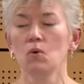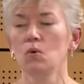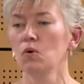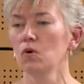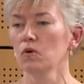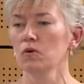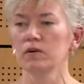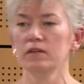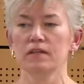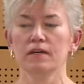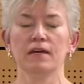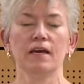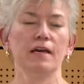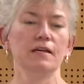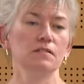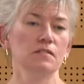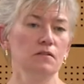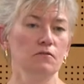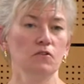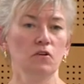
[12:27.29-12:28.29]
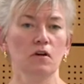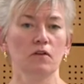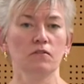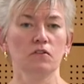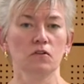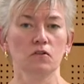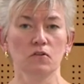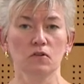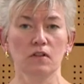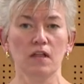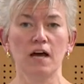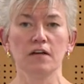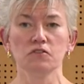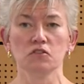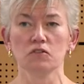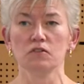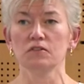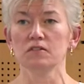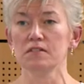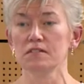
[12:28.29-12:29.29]
or in the case if you have a
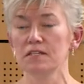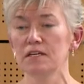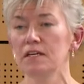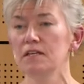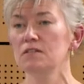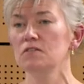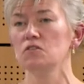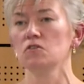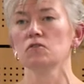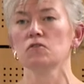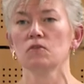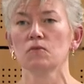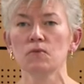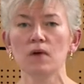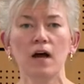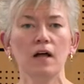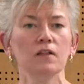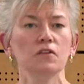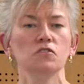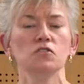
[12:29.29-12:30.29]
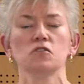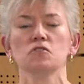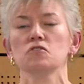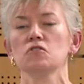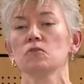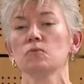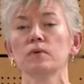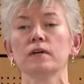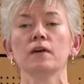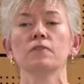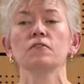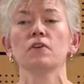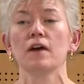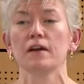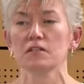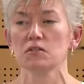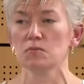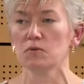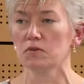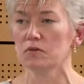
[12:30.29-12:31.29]
neurological disease, your neurologist, your whatever
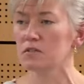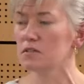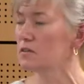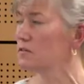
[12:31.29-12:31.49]
expert is